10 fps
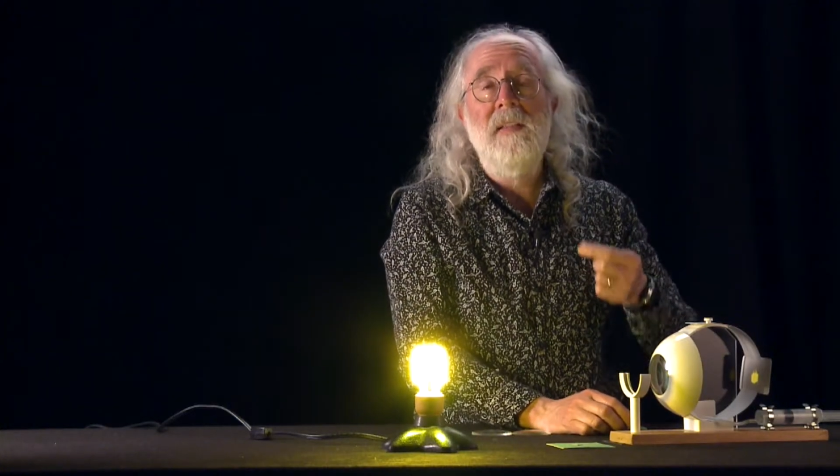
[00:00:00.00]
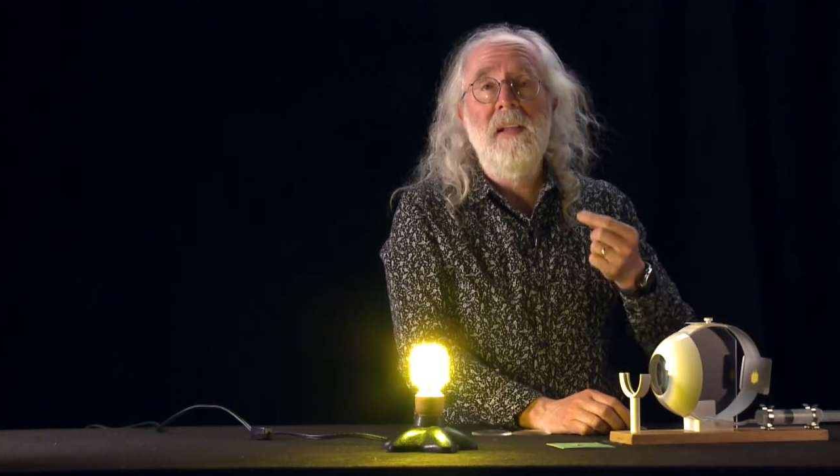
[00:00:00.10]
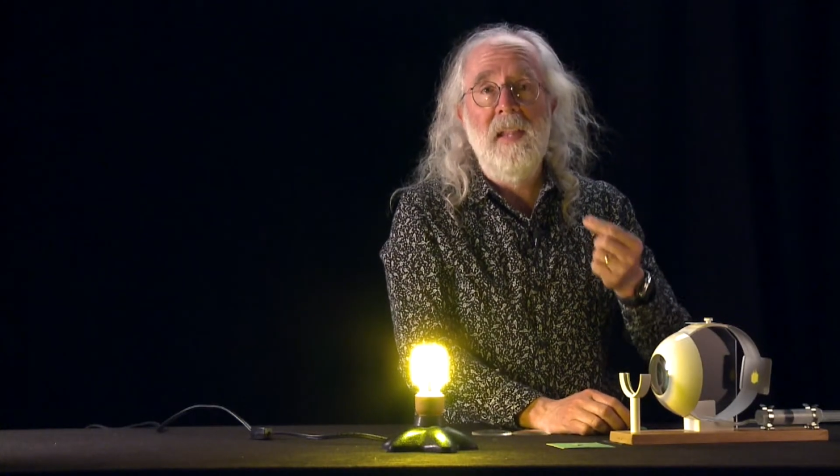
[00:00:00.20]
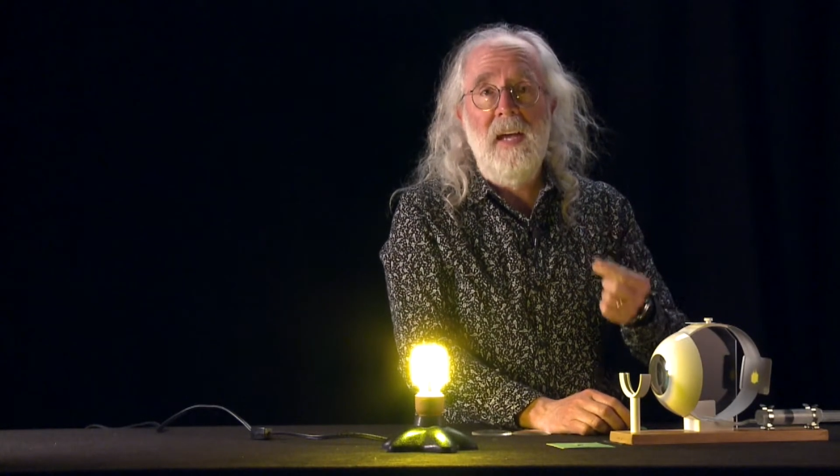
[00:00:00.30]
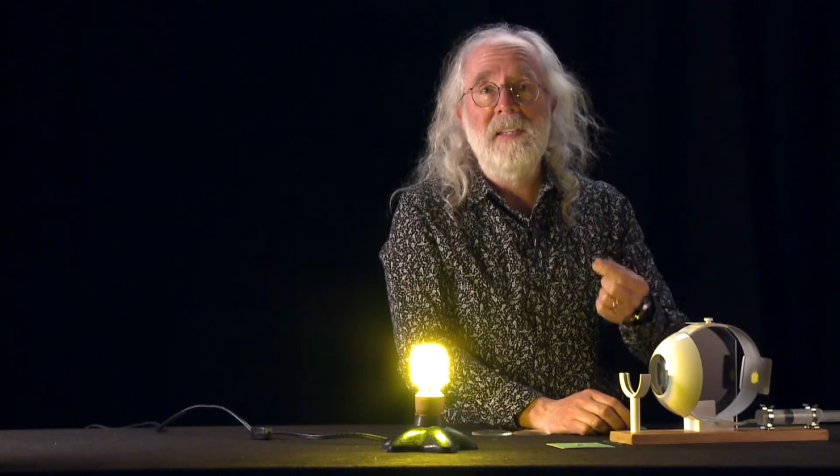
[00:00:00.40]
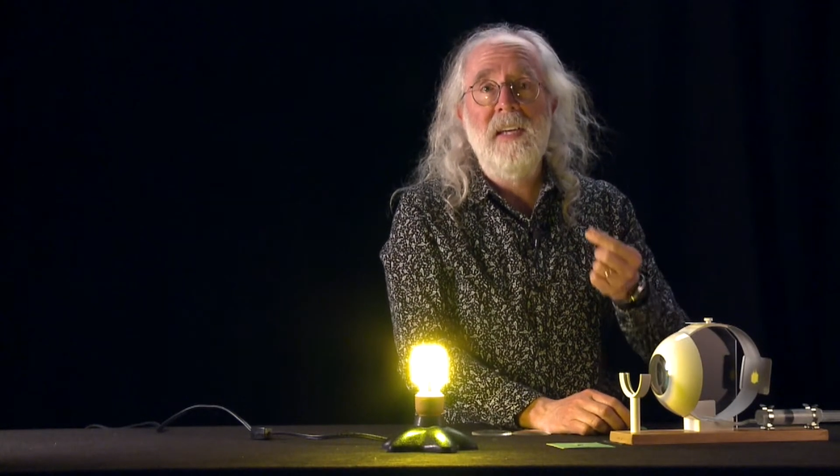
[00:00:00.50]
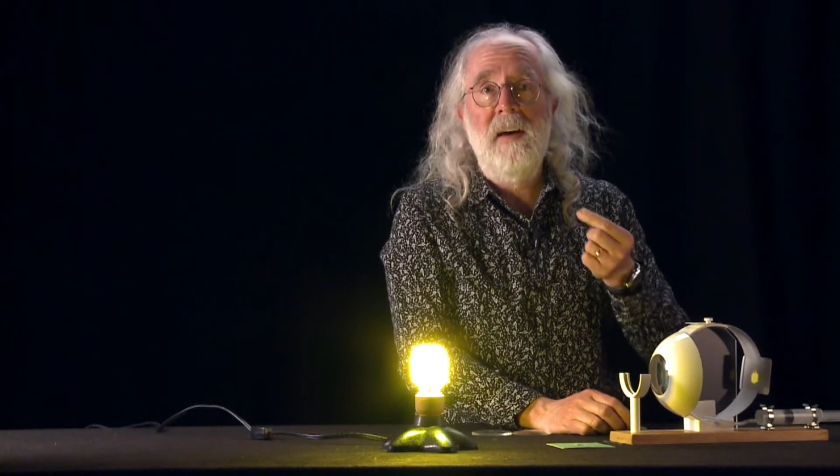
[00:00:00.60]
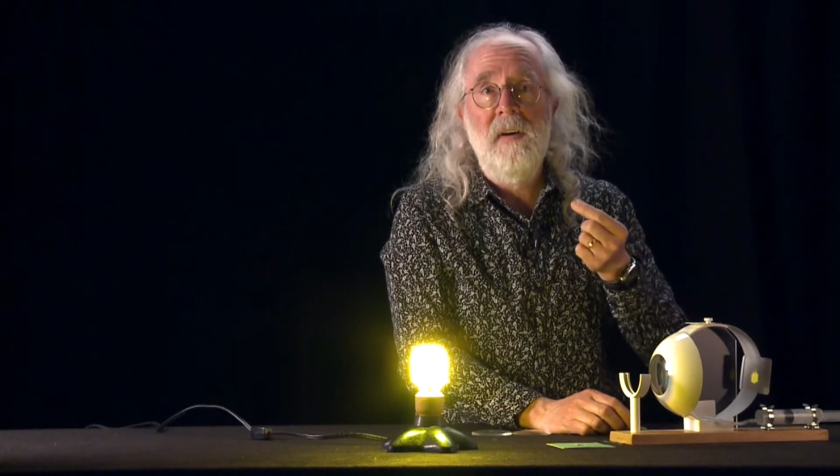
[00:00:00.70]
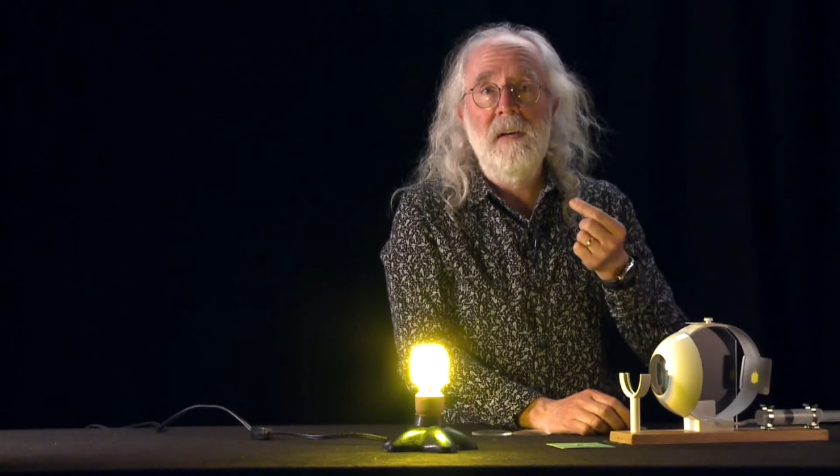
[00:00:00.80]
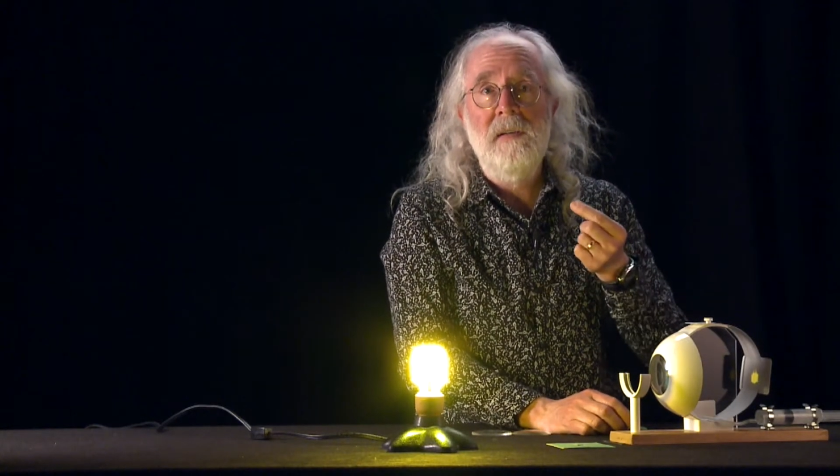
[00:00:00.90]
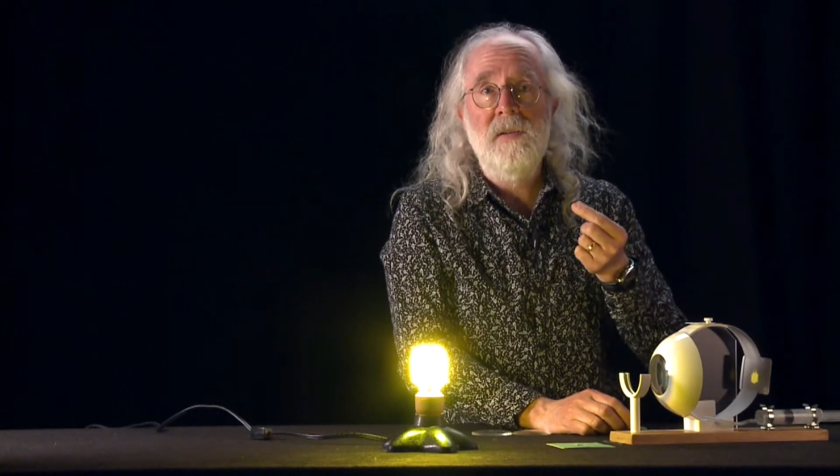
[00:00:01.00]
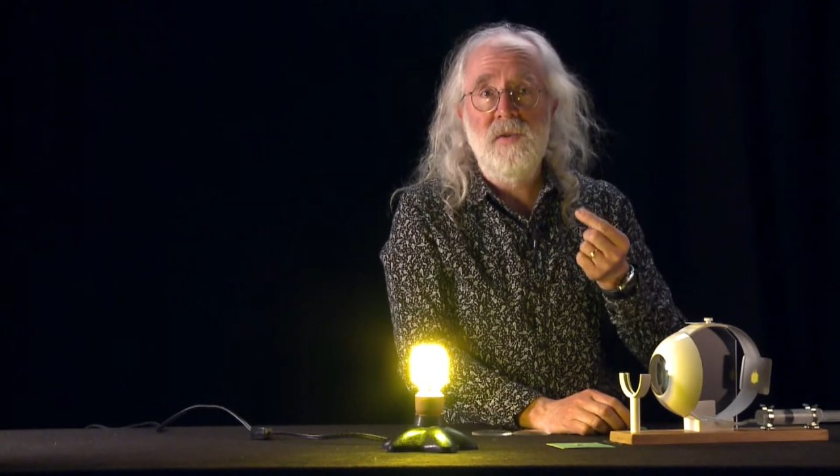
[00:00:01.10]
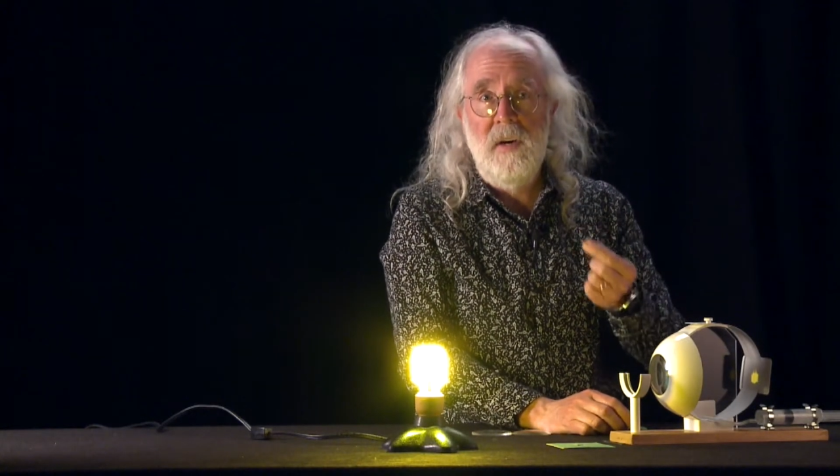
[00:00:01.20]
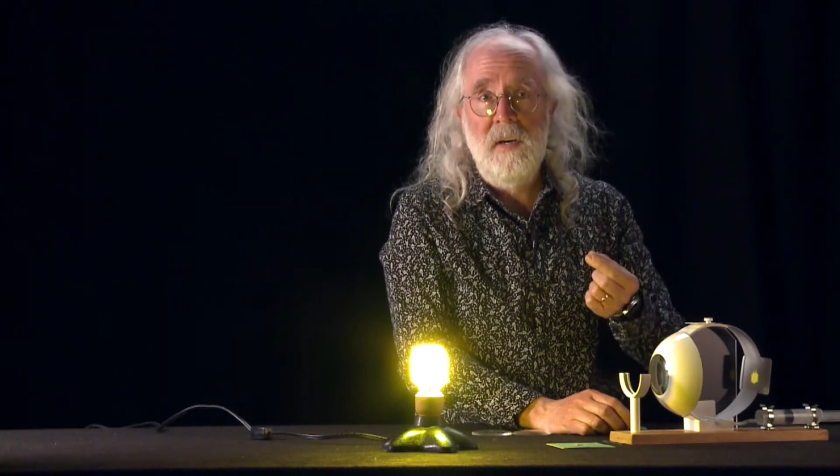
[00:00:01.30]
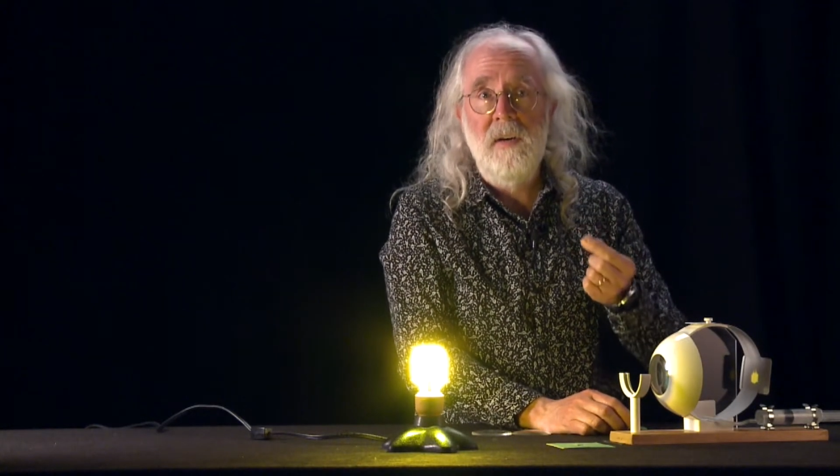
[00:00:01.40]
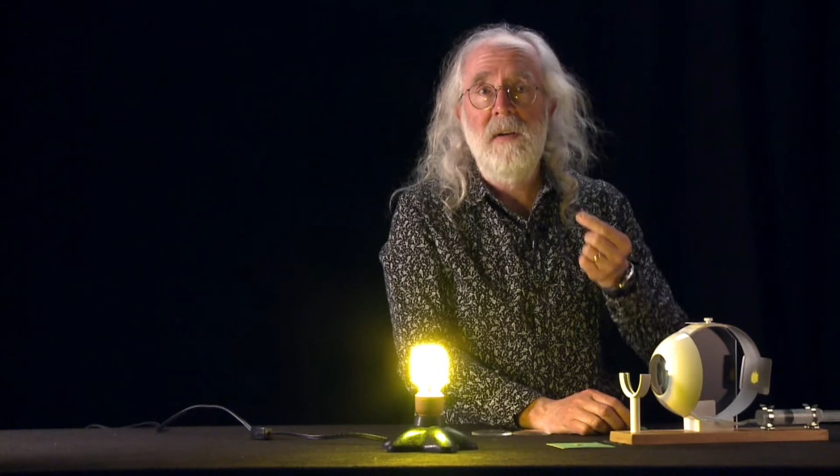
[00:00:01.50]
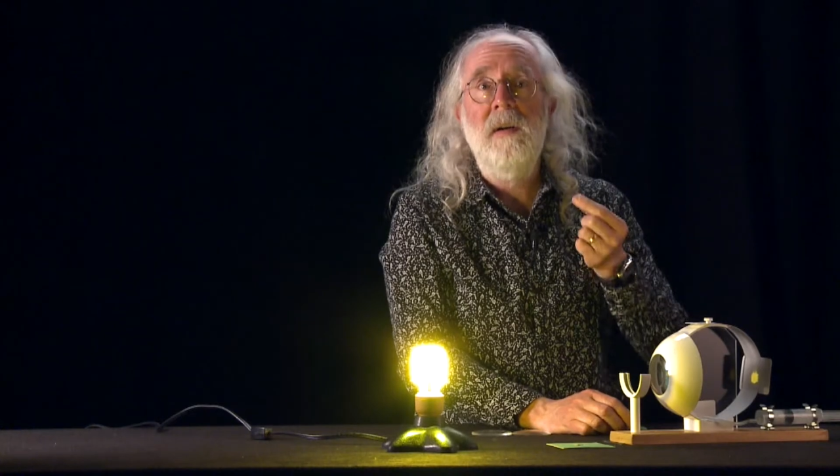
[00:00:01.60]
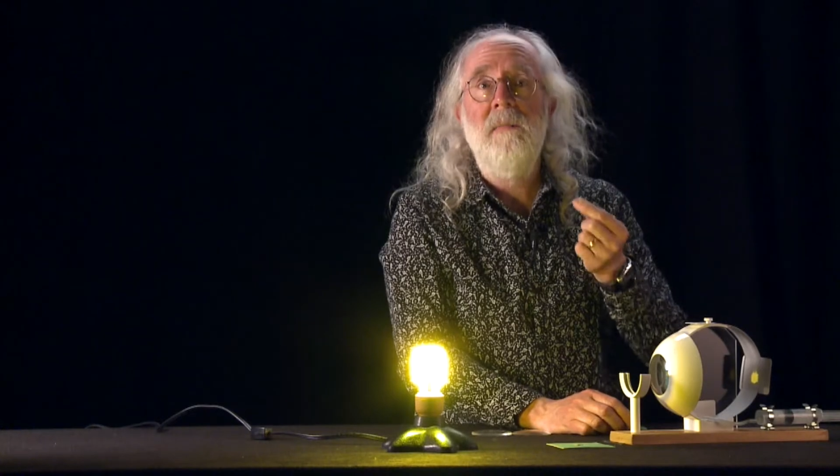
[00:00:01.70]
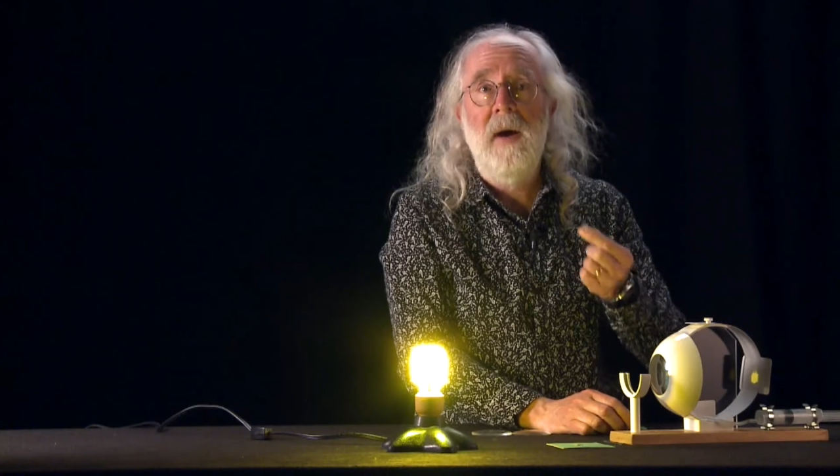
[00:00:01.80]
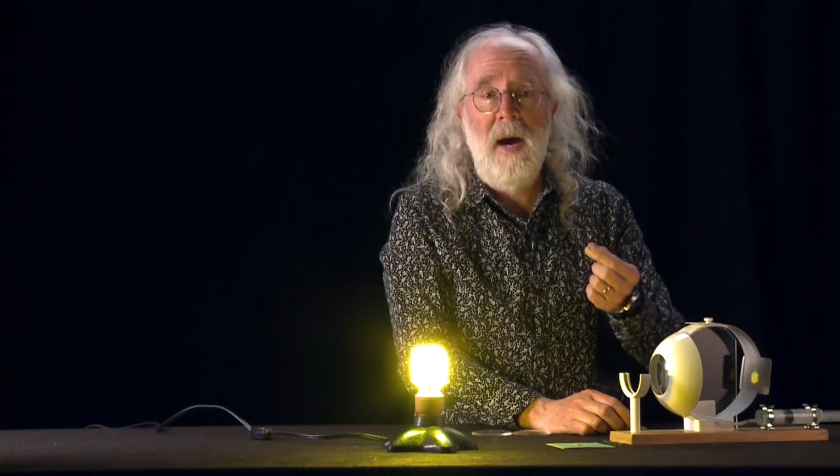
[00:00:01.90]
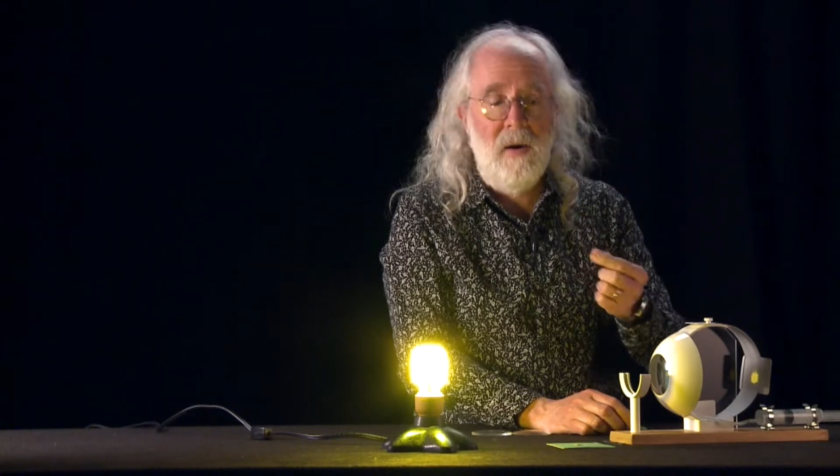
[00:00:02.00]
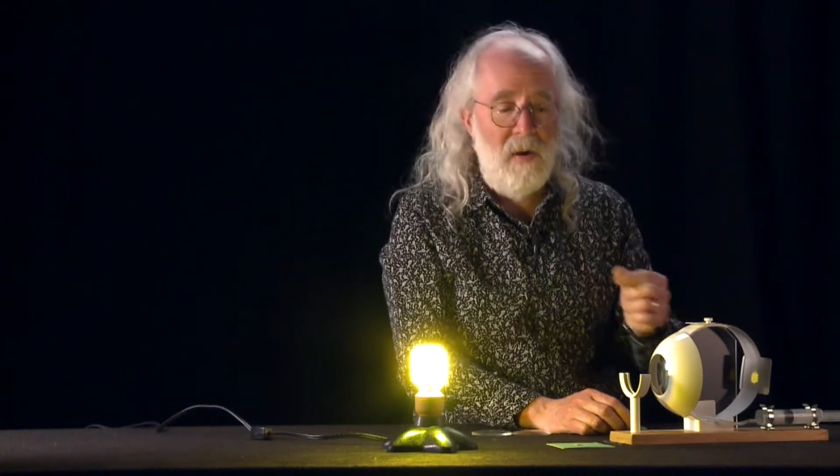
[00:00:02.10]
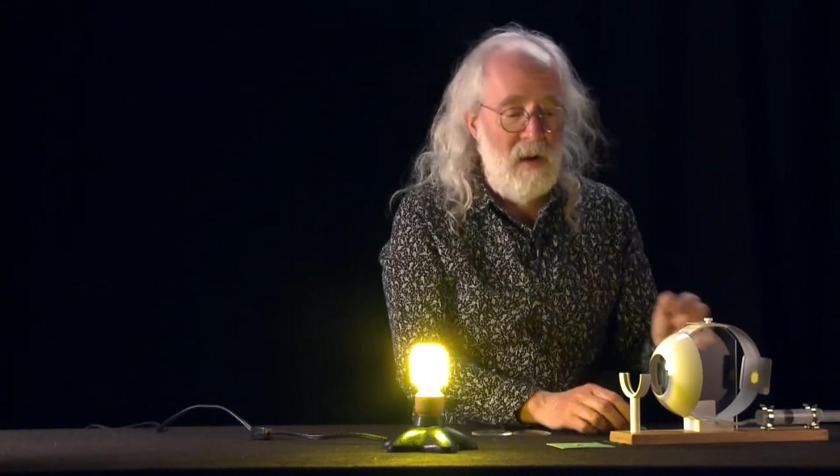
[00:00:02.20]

the lens have a stronger power.